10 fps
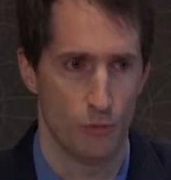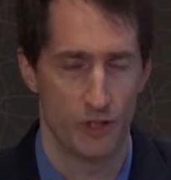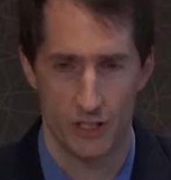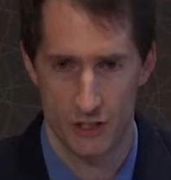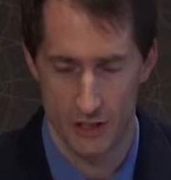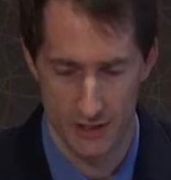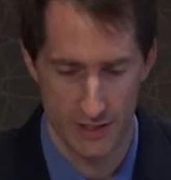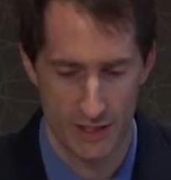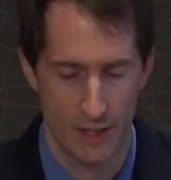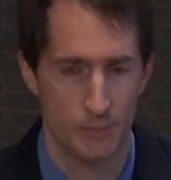Well, this just
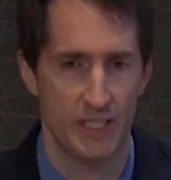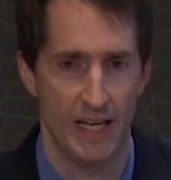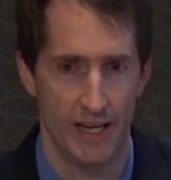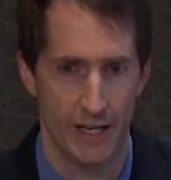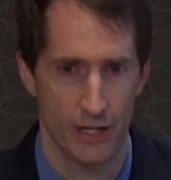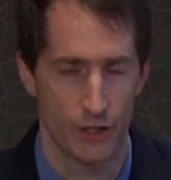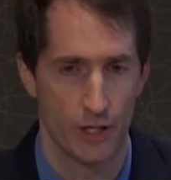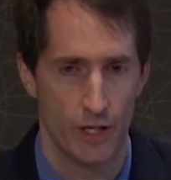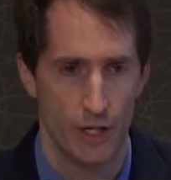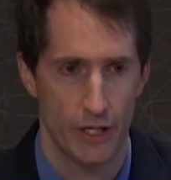skips that. It,
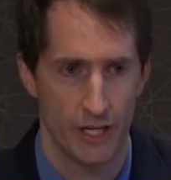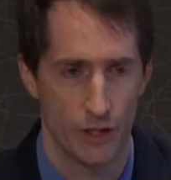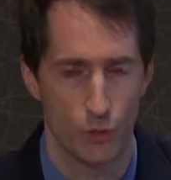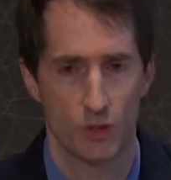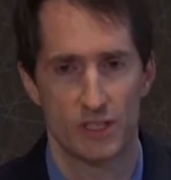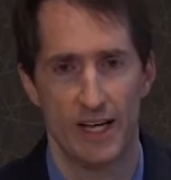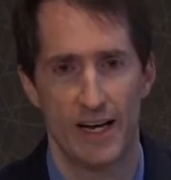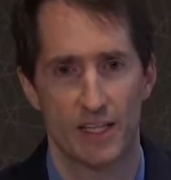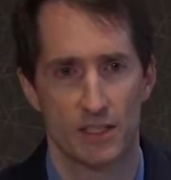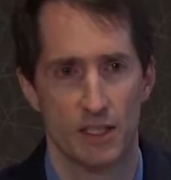it ignores that
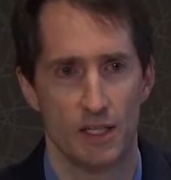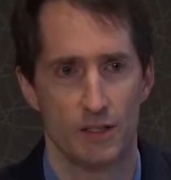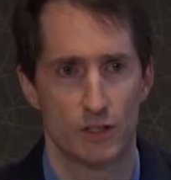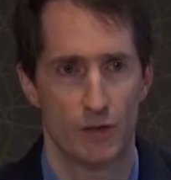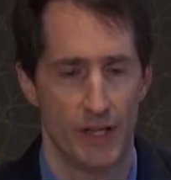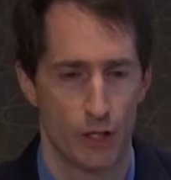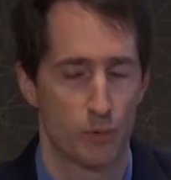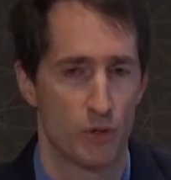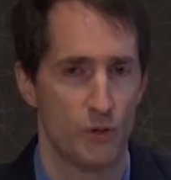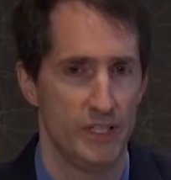exon so that your
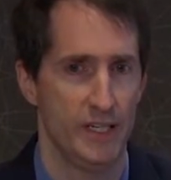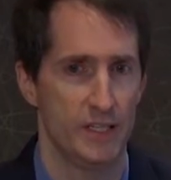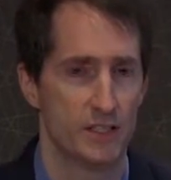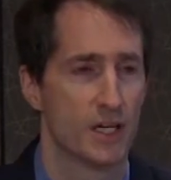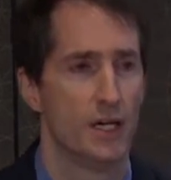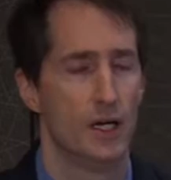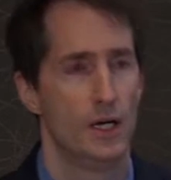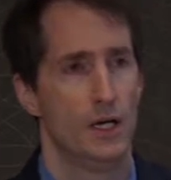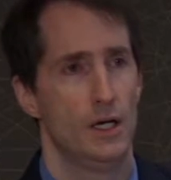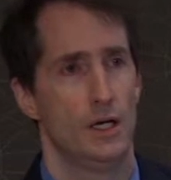protein is
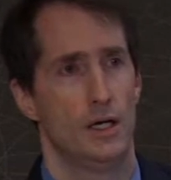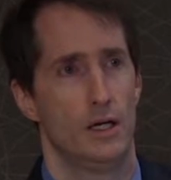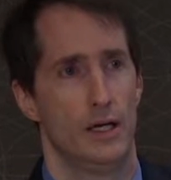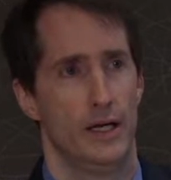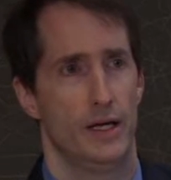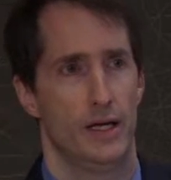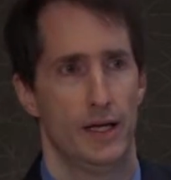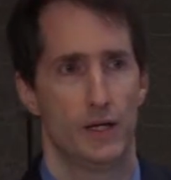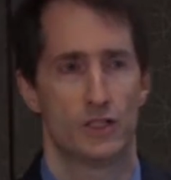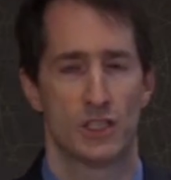
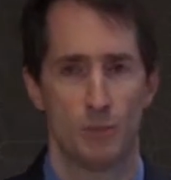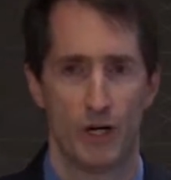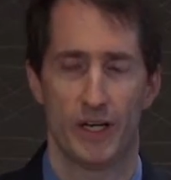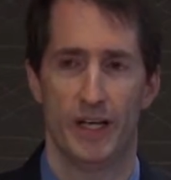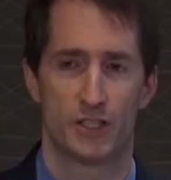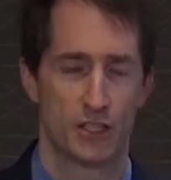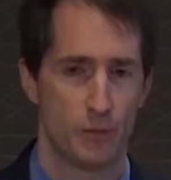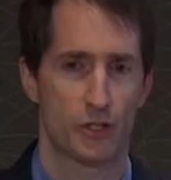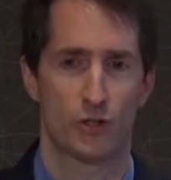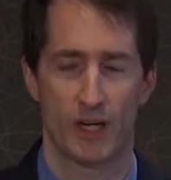somewhat, it's
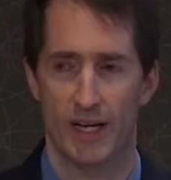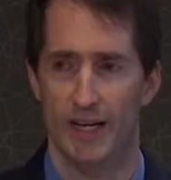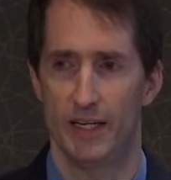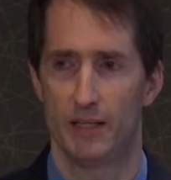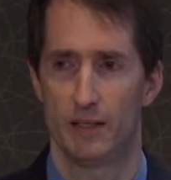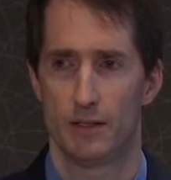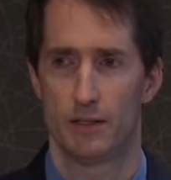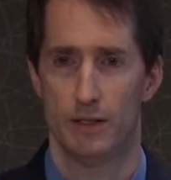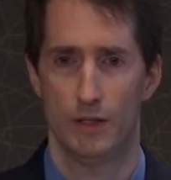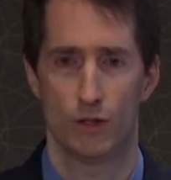somewhat truncated.
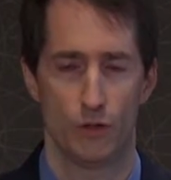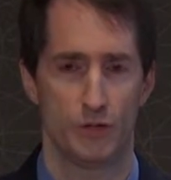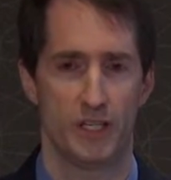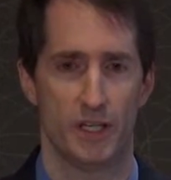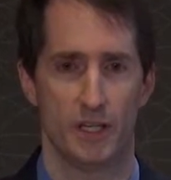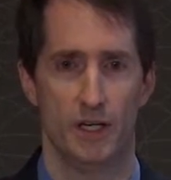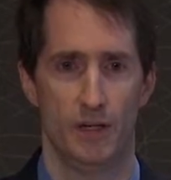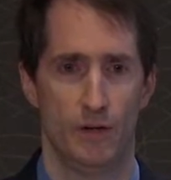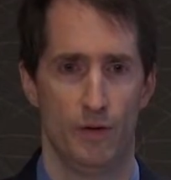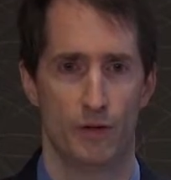You're losing,
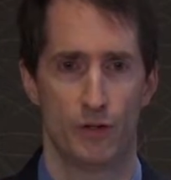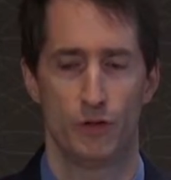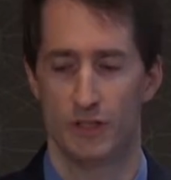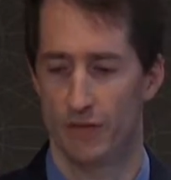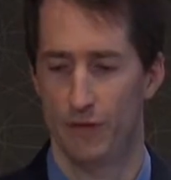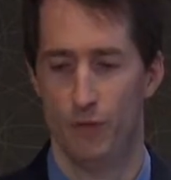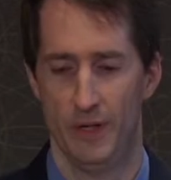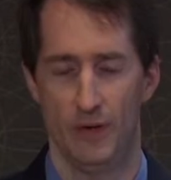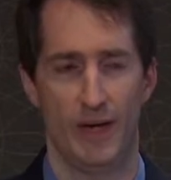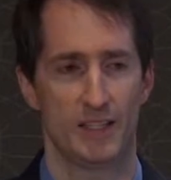uh, you're losing a few
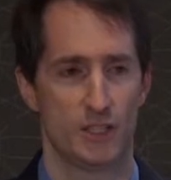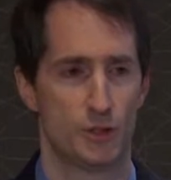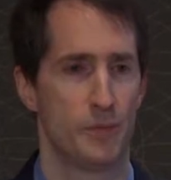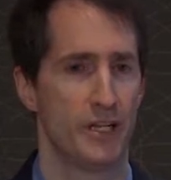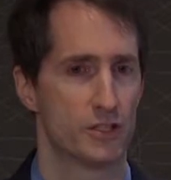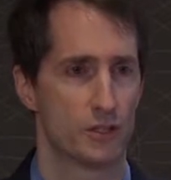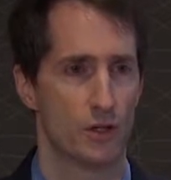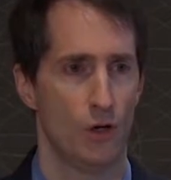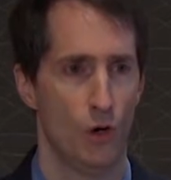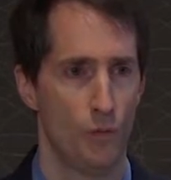amino acids, but it's
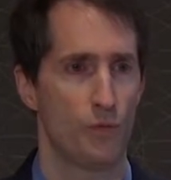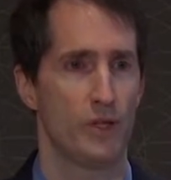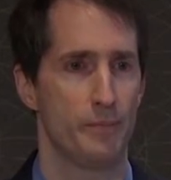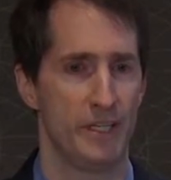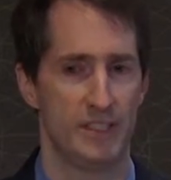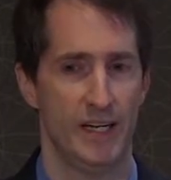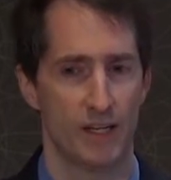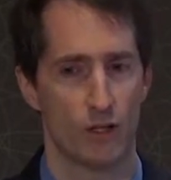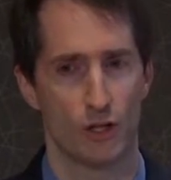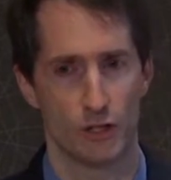hopefully maintaining a
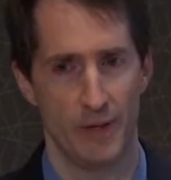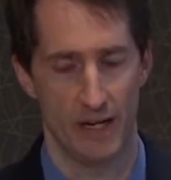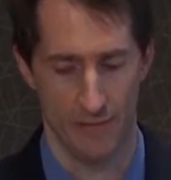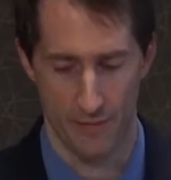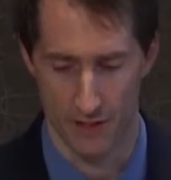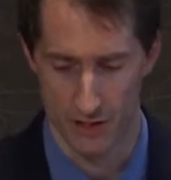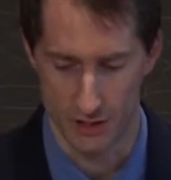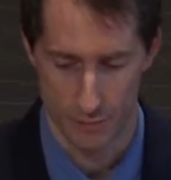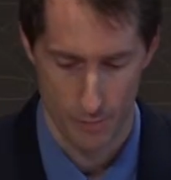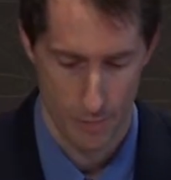large amount of the function.